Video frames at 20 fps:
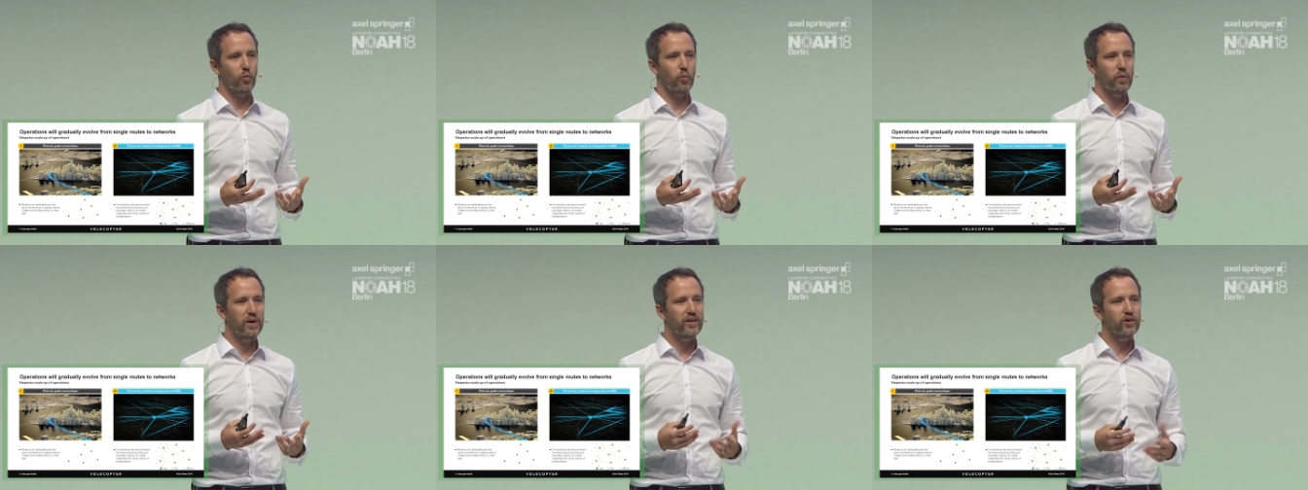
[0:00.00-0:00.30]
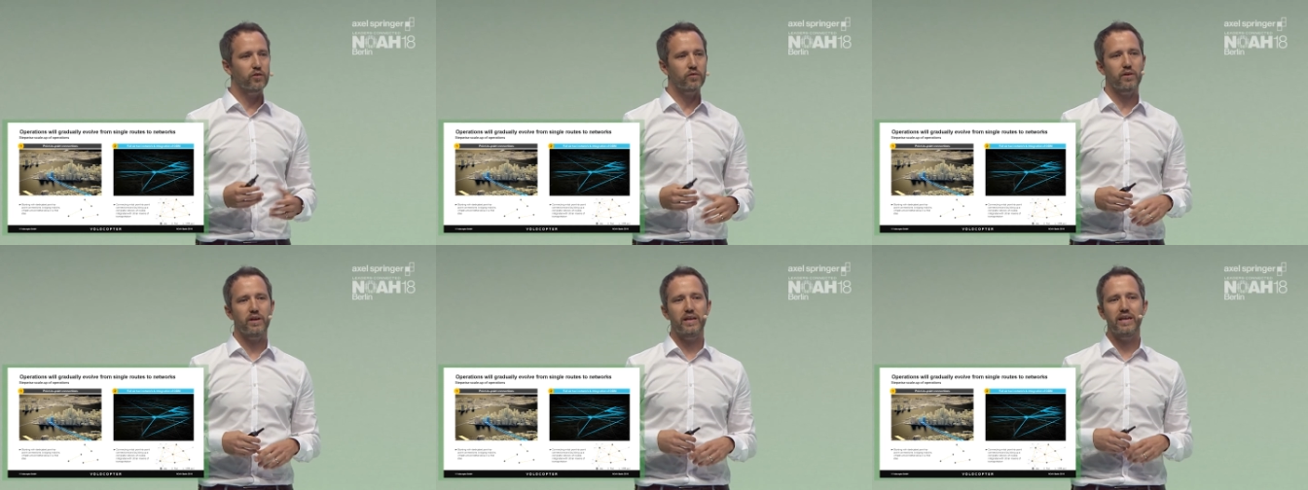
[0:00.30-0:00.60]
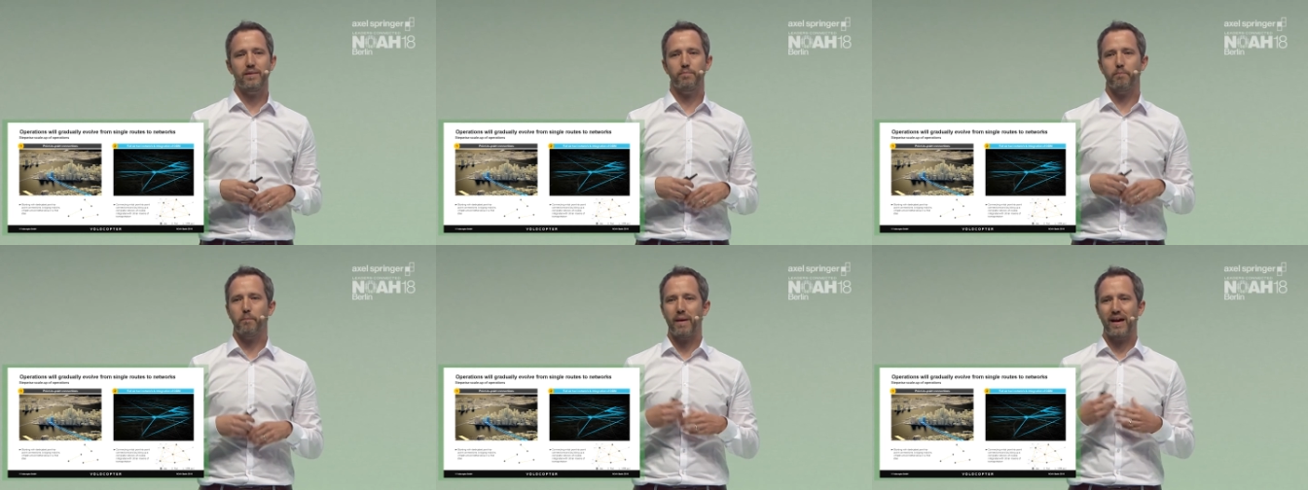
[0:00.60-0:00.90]
We don't
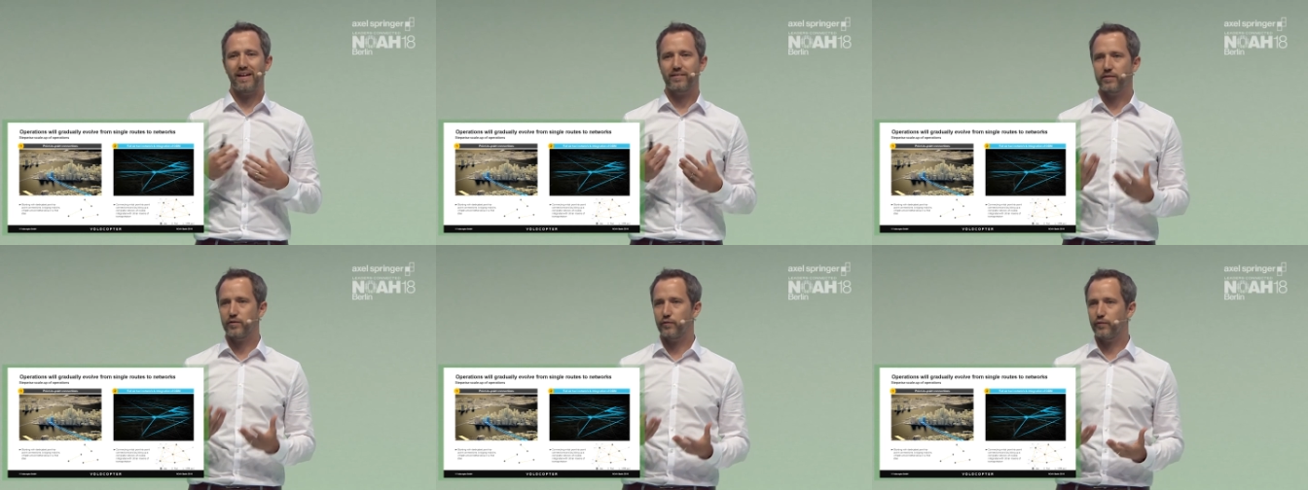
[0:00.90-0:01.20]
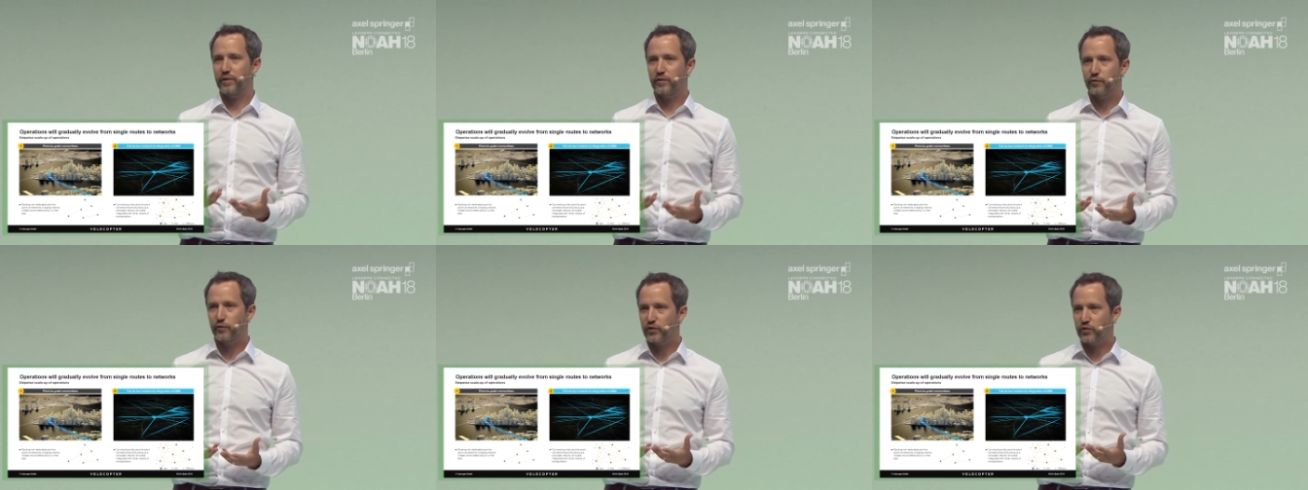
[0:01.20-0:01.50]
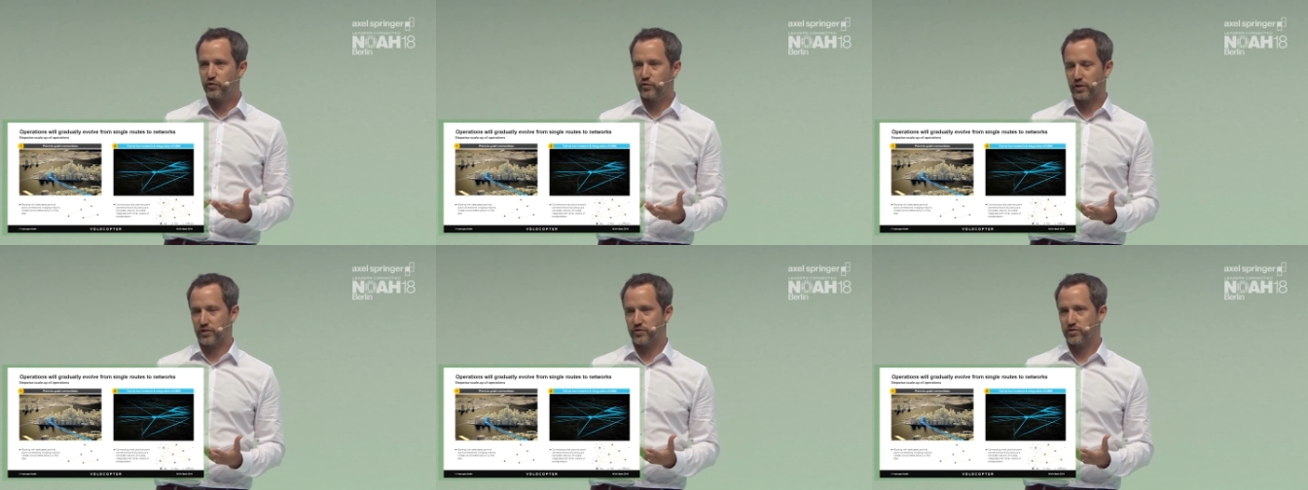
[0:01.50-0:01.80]
need massive
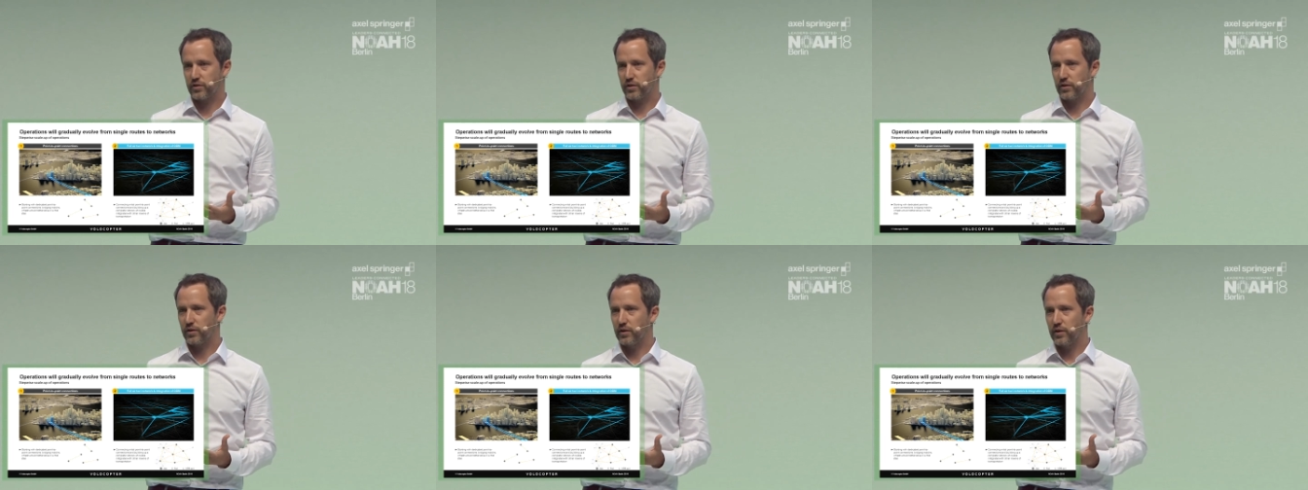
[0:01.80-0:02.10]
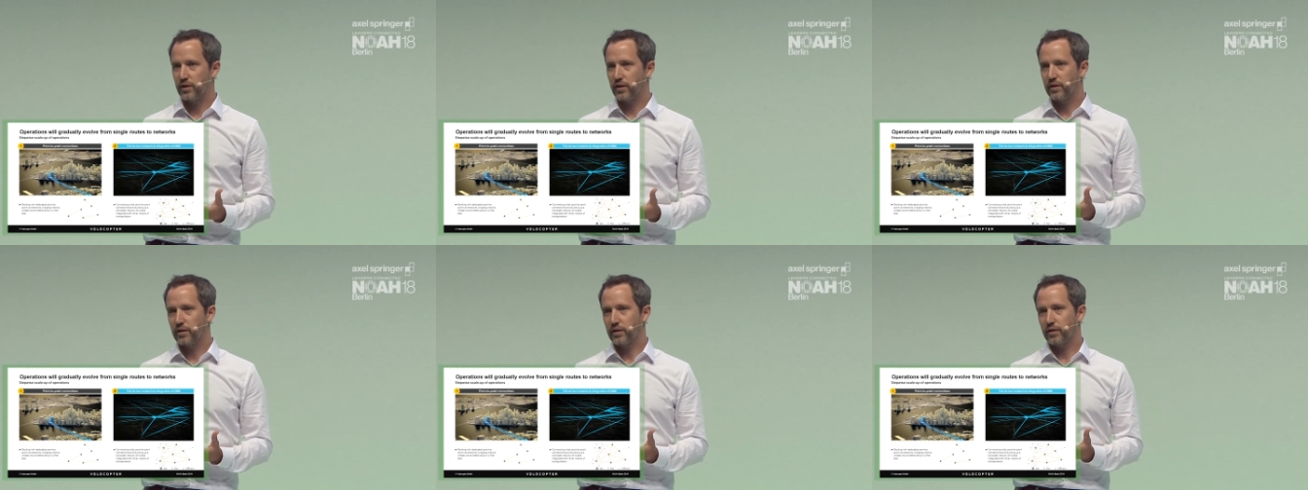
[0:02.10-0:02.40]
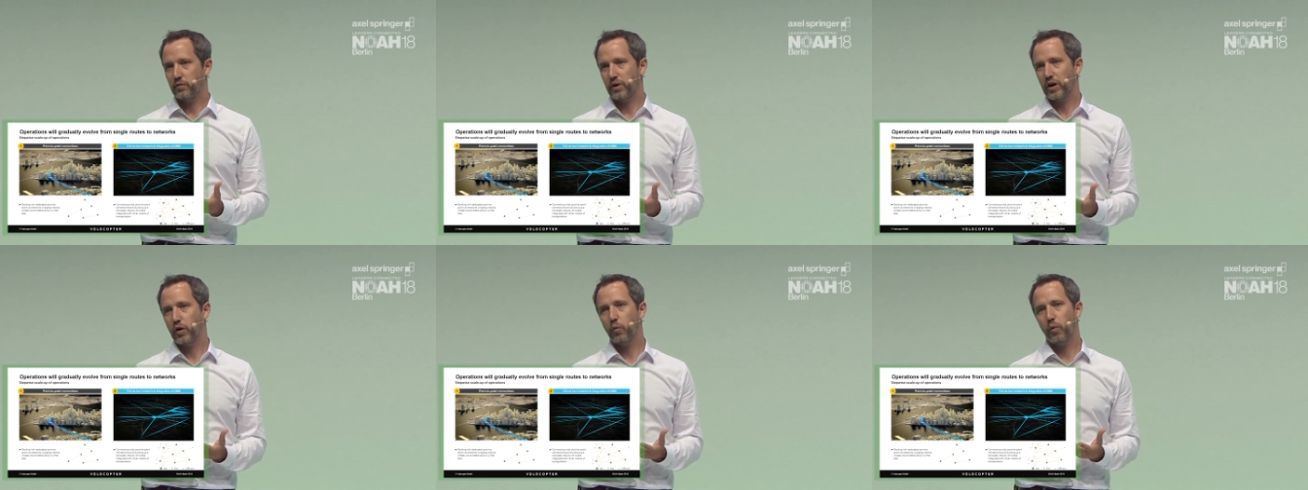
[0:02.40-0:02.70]
infrastructure
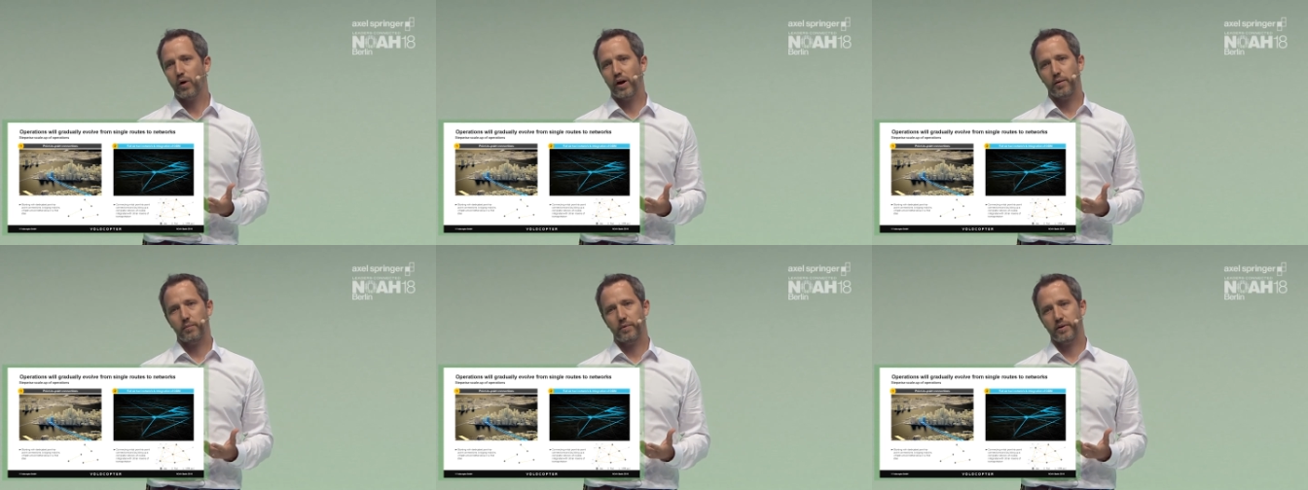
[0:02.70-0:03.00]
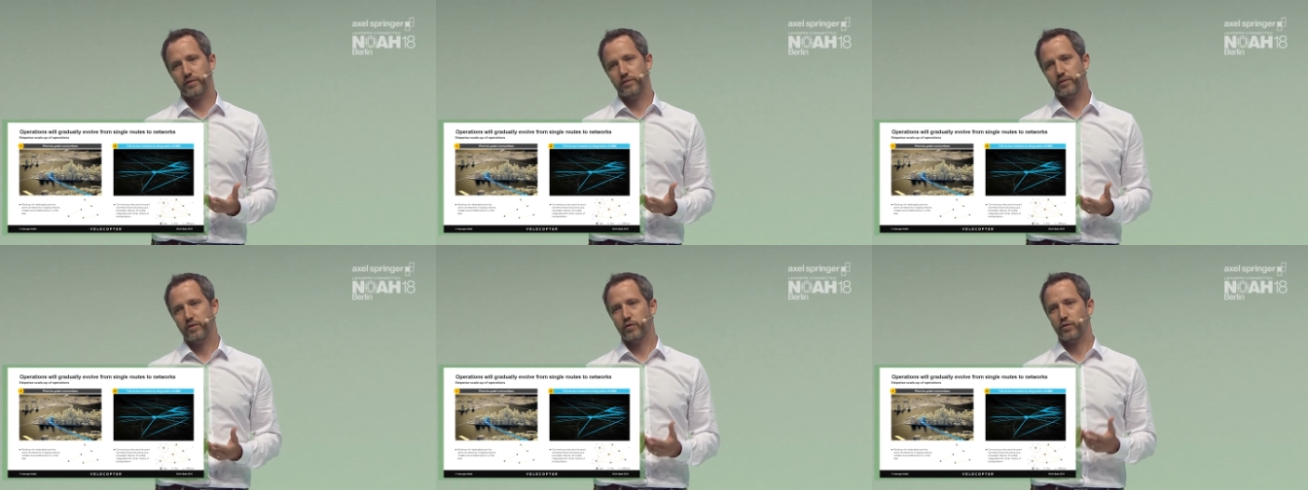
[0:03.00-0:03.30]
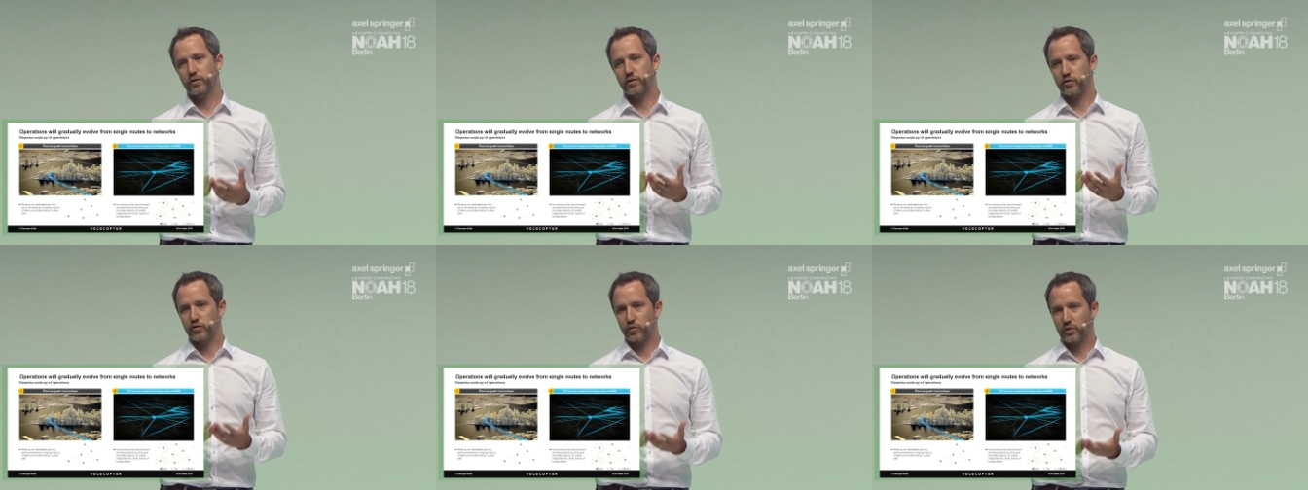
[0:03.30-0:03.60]
requirements in
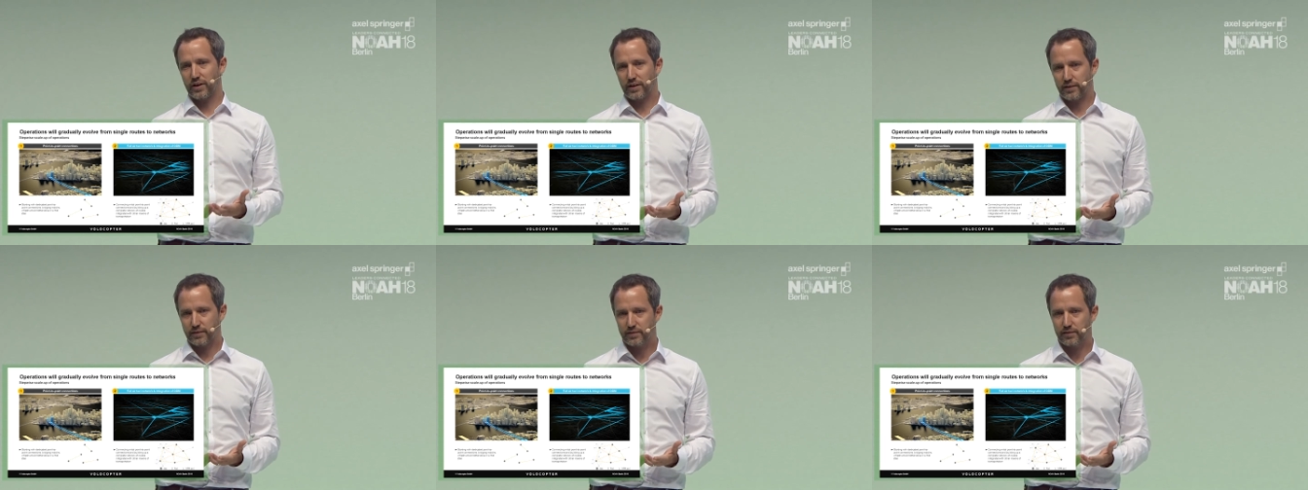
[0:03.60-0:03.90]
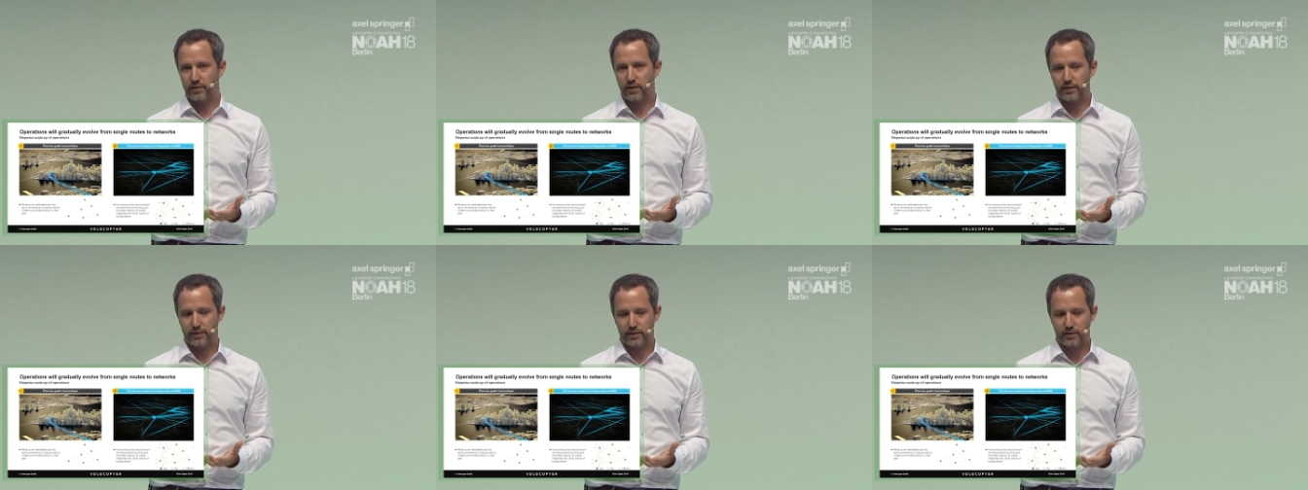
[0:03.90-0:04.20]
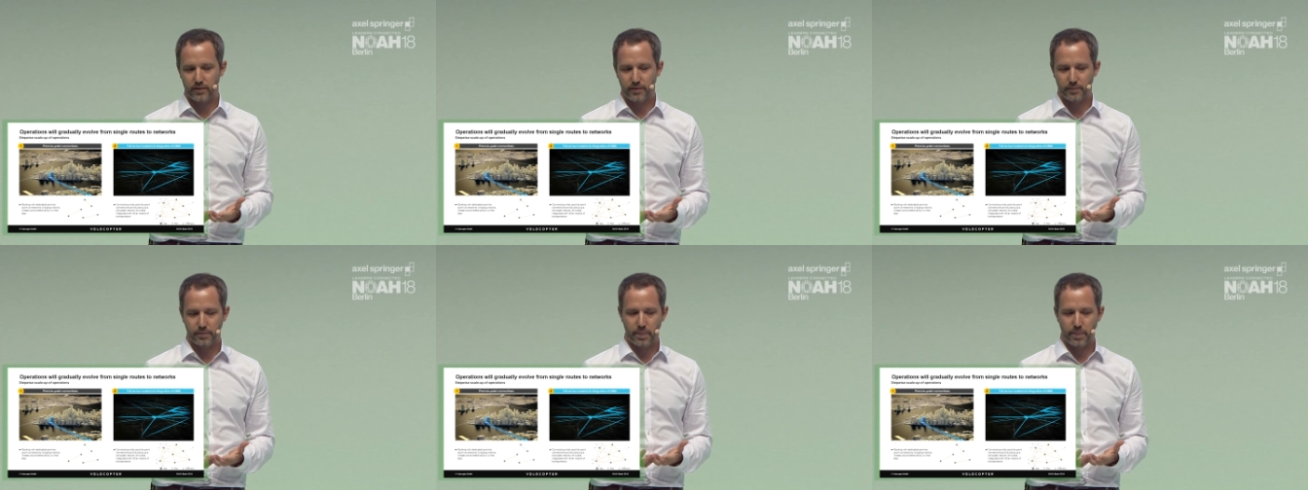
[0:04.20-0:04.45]
order to get started.